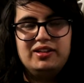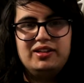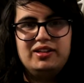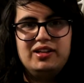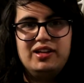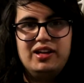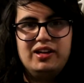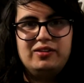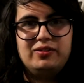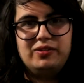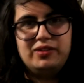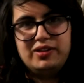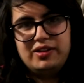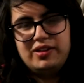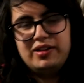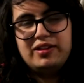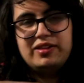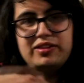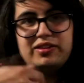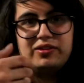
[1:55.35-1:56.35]
Now,
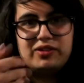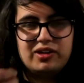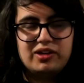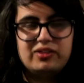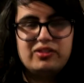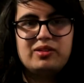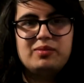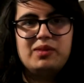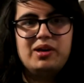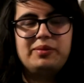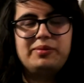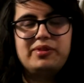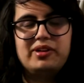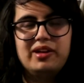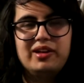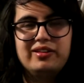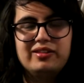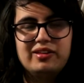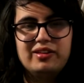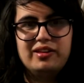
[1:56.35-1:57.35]
there are some
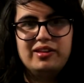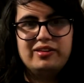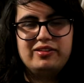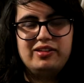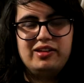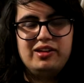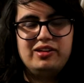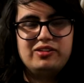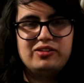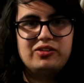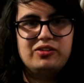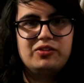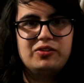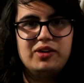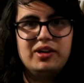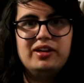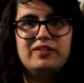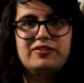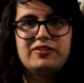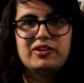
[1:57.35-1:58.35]
upsides to this. It's
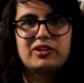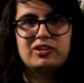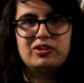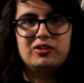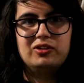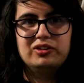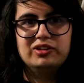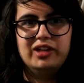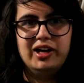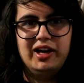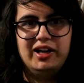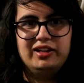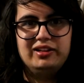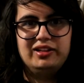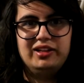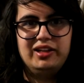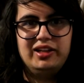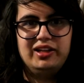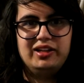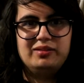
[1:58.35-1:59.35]
great for cold
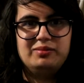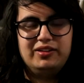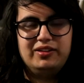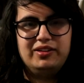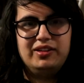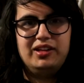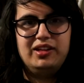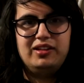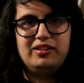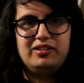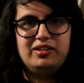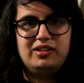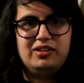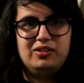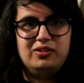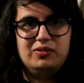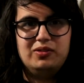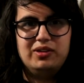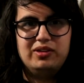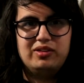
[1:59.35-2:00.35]
idling. The
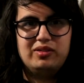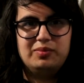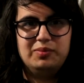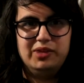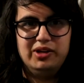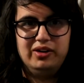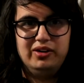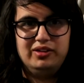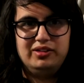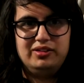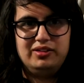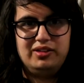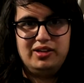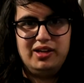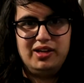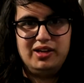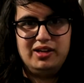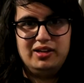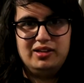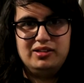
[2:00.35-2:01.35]
ECU is smart,
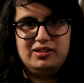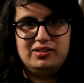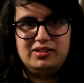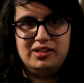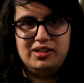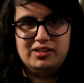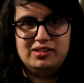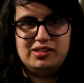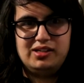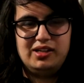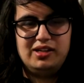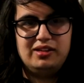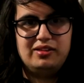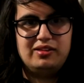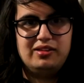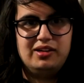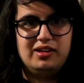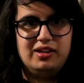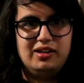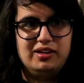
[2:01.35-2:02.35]
and it
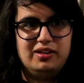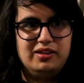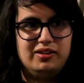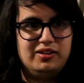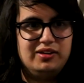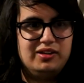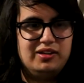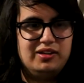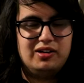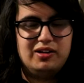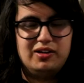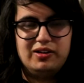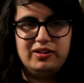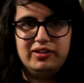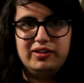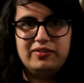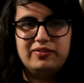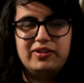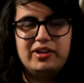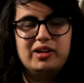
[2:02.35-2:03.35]
takes in all
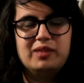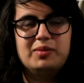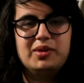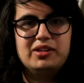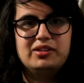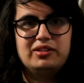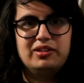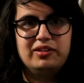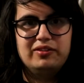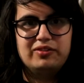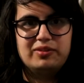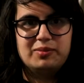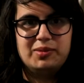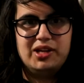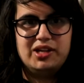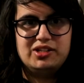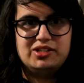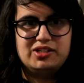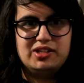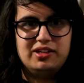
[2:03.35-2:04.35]
the environmental
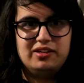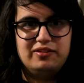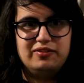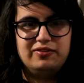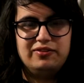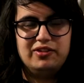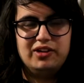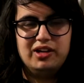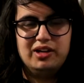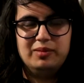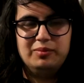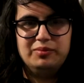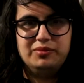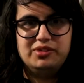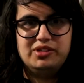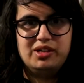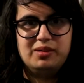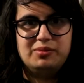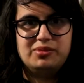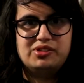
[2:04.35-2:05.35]
information from
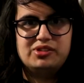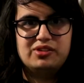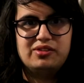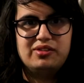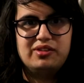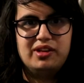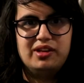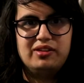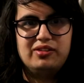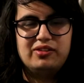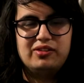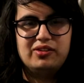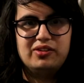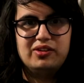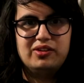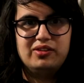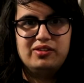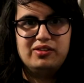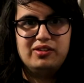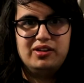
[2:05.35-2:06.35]
temperature
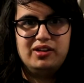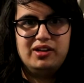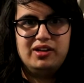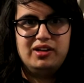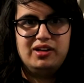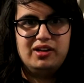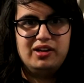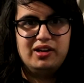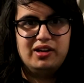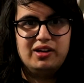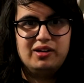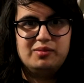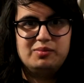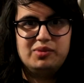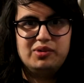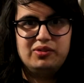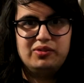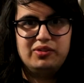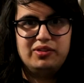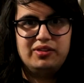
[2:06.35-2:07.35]
sensors,
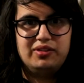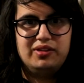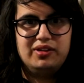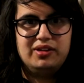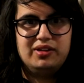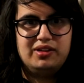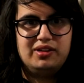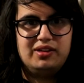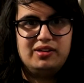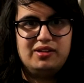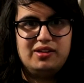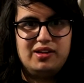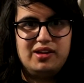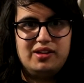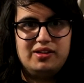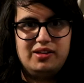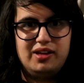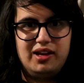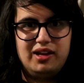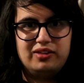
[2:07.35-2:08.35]
both
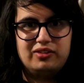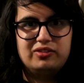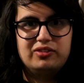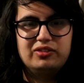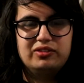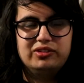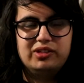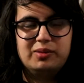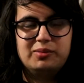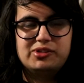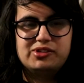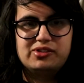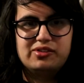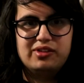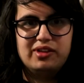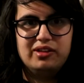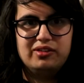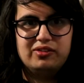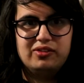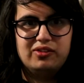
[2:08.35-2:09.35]
external temperature
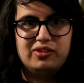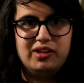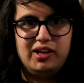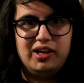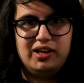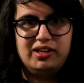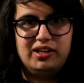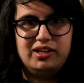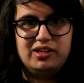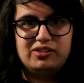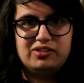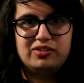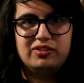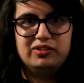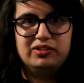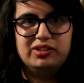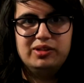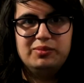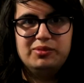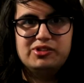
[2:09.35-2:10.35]
sensors and
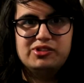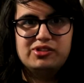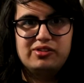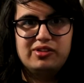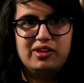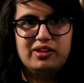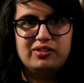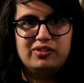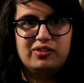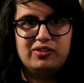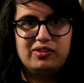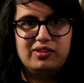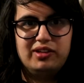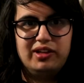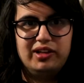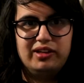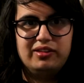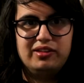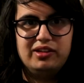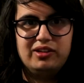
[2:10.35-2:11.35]
internal temperature sensors,
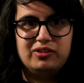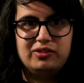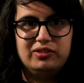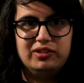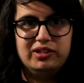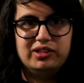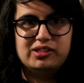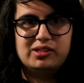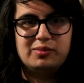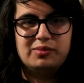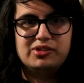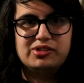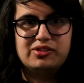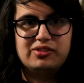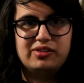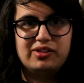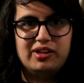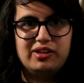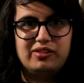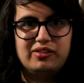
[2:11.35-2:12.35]
like the coolant temperature
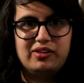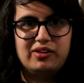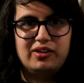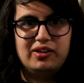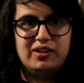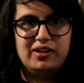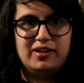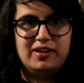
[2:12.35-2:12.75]
sensor.